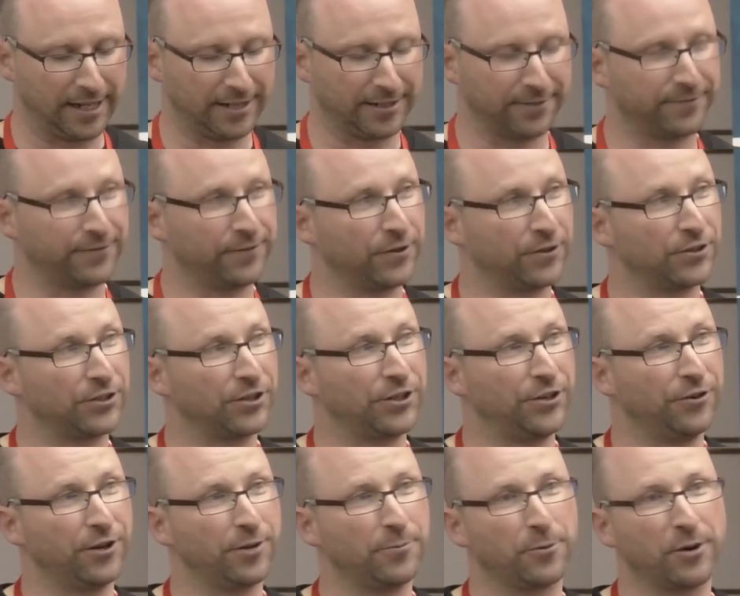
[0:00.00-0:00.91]
for the
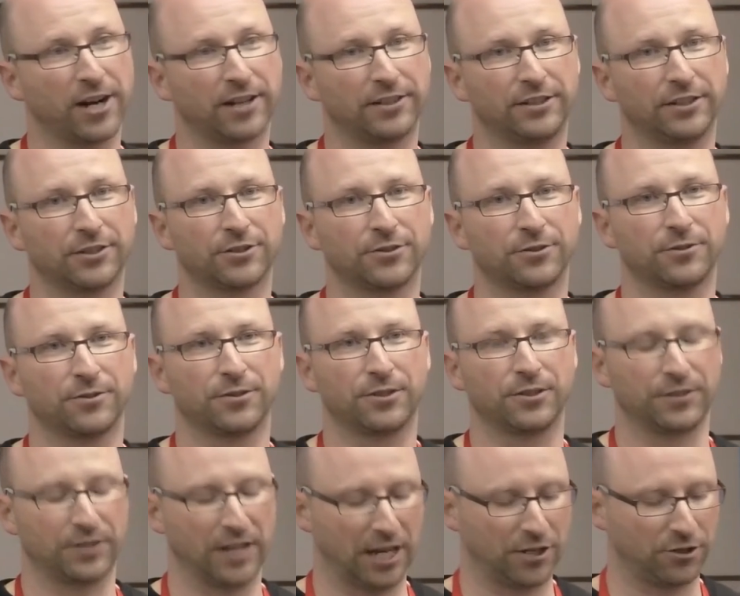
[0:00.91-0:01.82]
security practitioners,
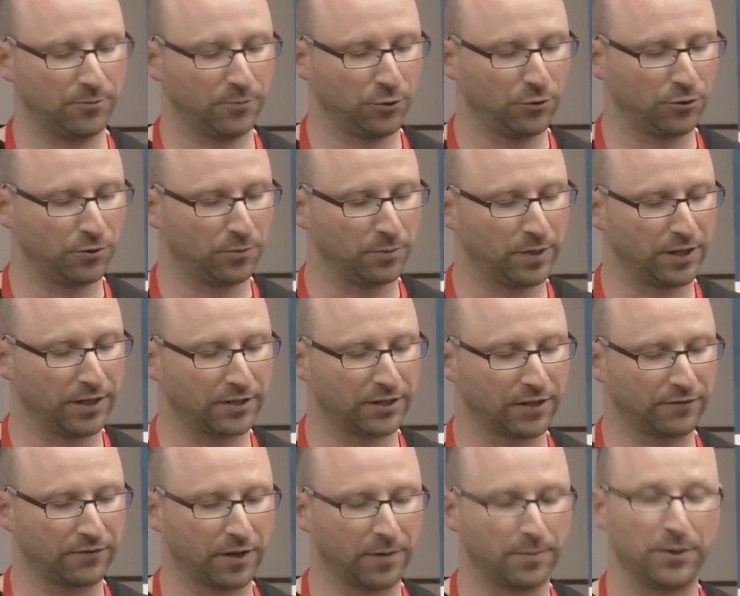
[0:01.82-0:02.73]
it's attribution based
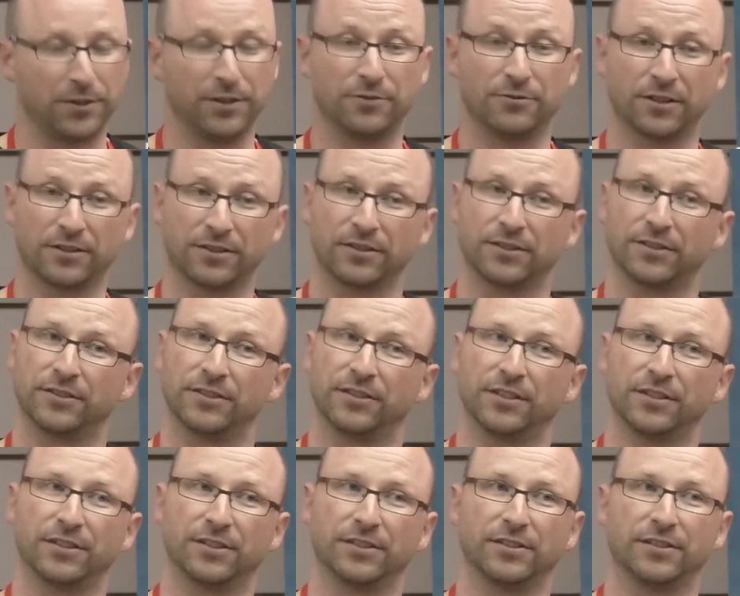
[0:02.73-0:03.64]
off IP addresses.
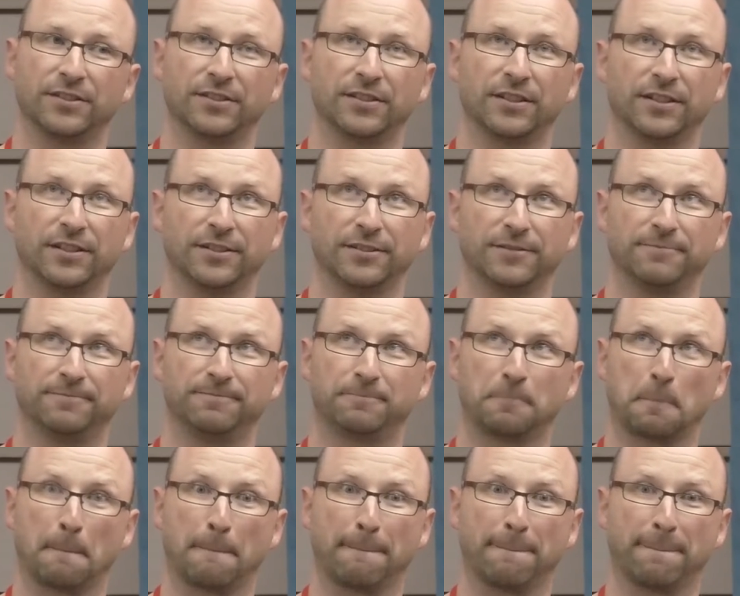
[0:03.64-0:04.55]
This is
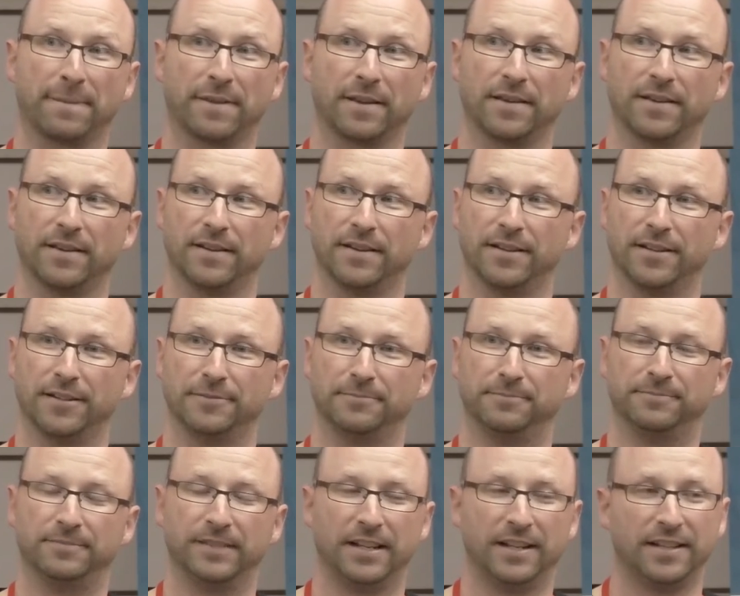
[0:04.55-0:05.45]
um,
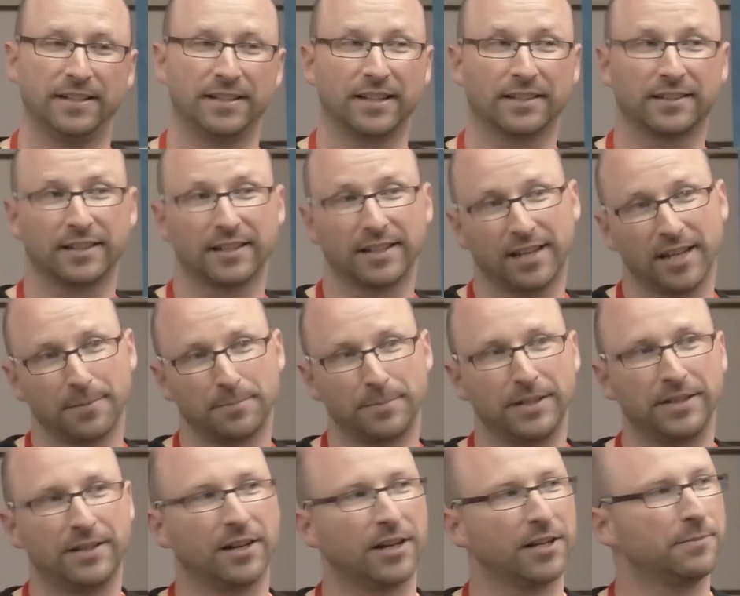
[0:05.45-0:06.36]
not that it can't
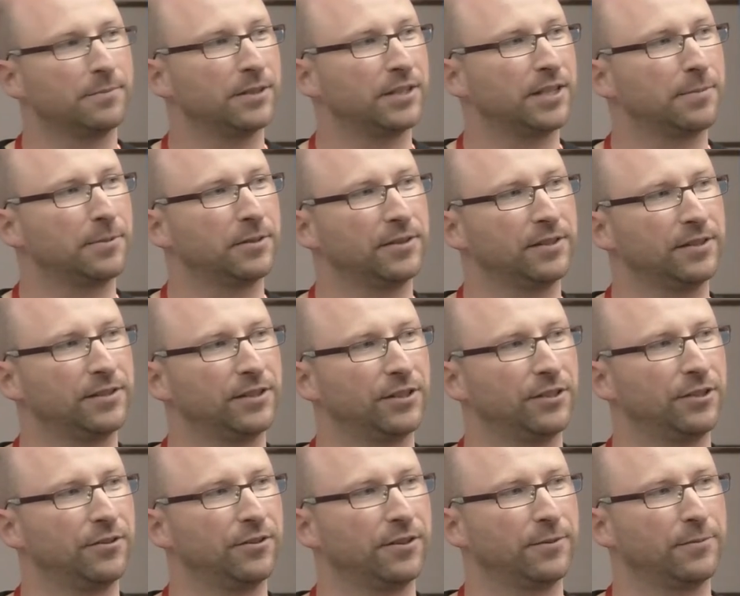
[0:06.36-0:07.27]
be done, but typically
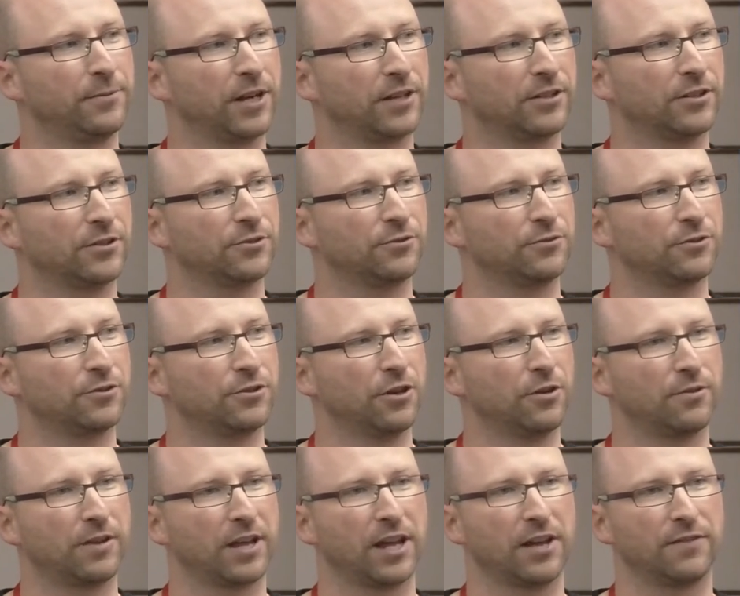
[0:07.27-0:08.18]
security practitioners
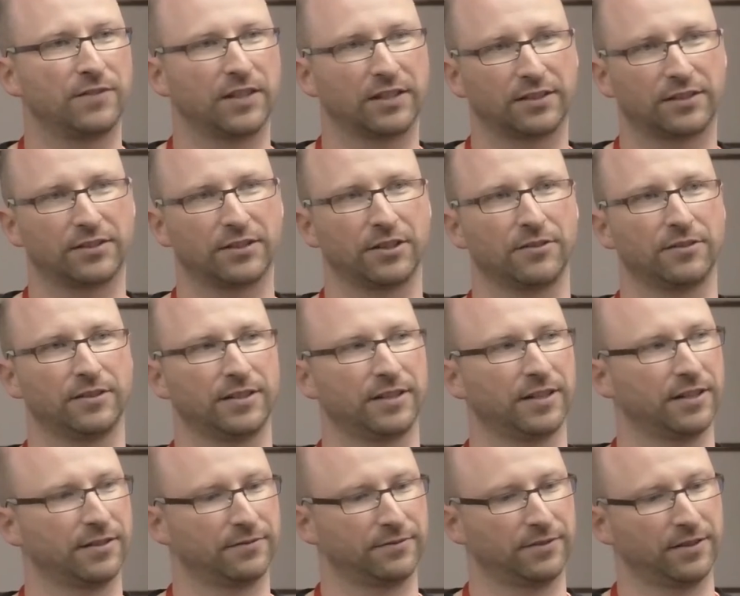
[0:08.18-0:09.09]
don't have necessarily
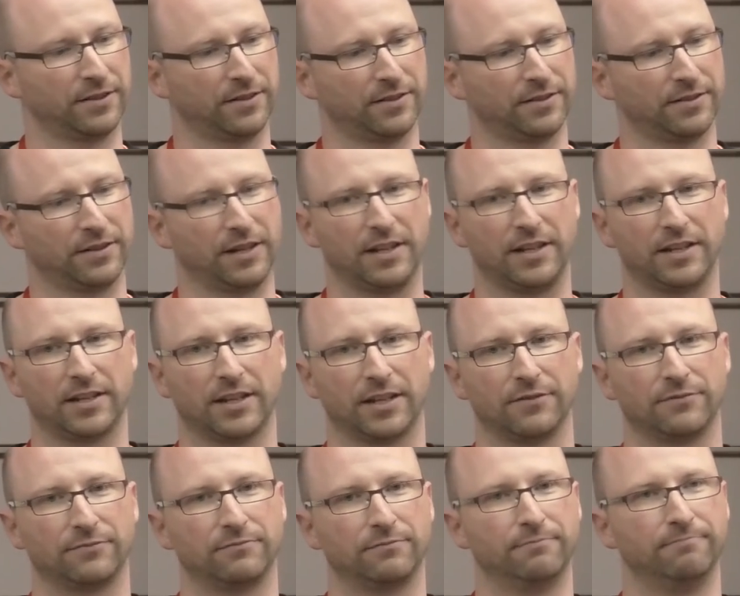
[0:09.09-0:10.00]
have uh, any kind
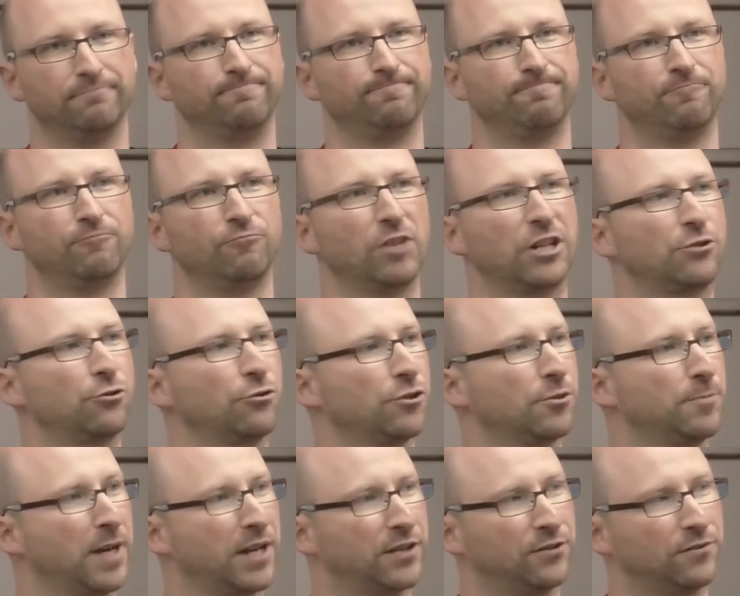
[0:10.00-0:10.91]
of
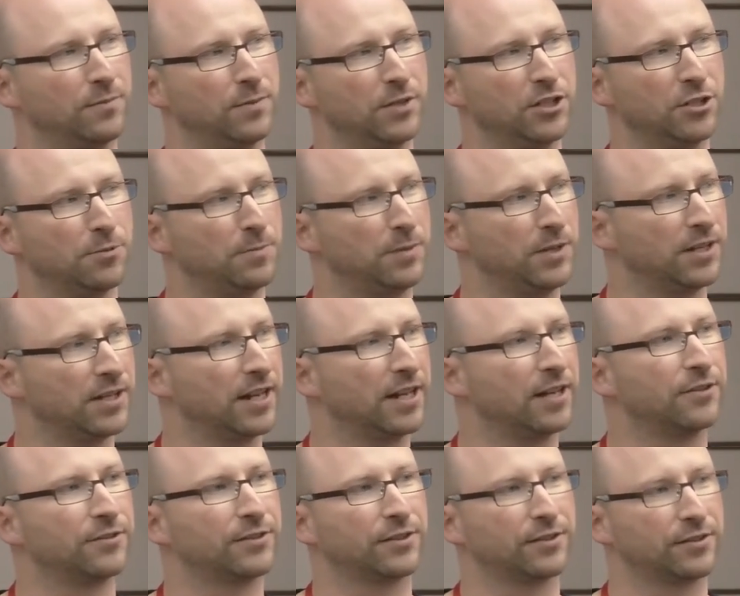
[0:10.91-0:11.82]
retrospective BGP
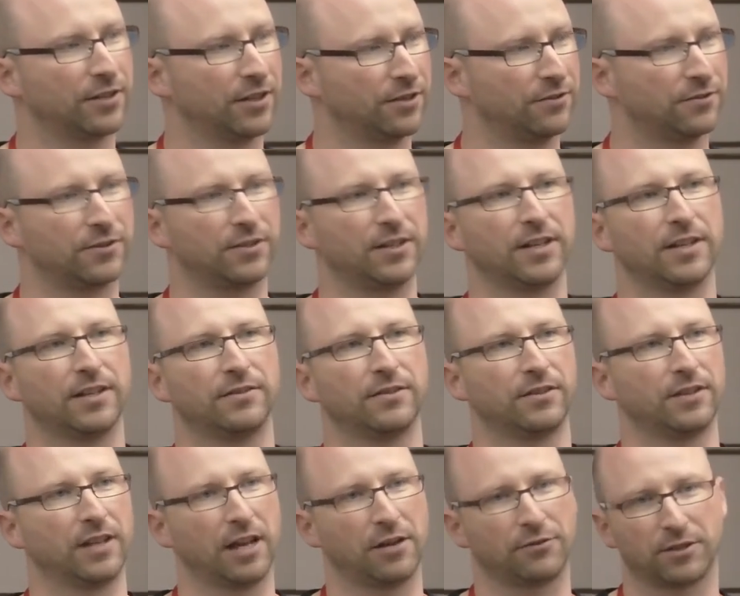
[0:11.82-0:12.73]
analysis to
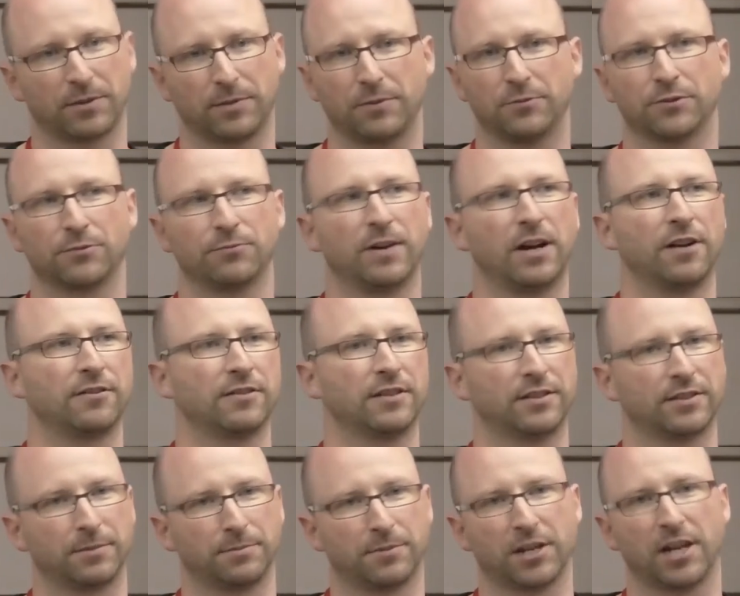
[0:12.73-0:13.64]
understand how something was routed
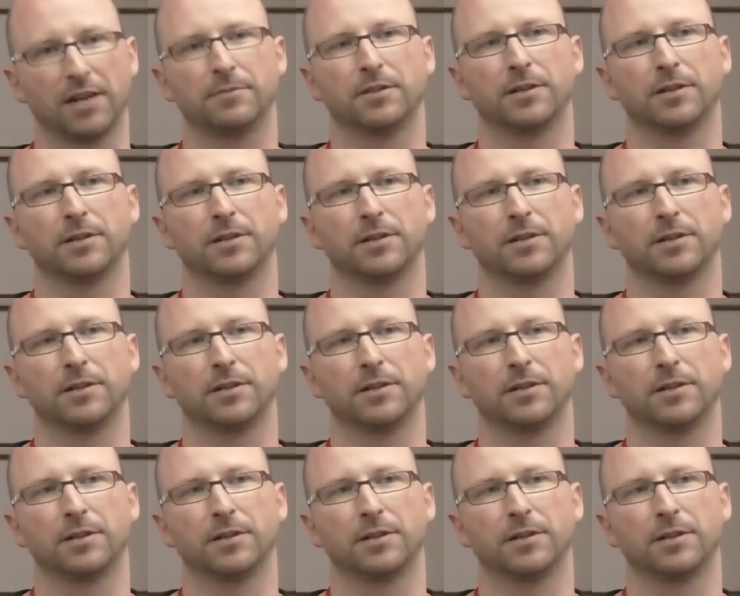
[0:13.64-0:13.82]
at some time in the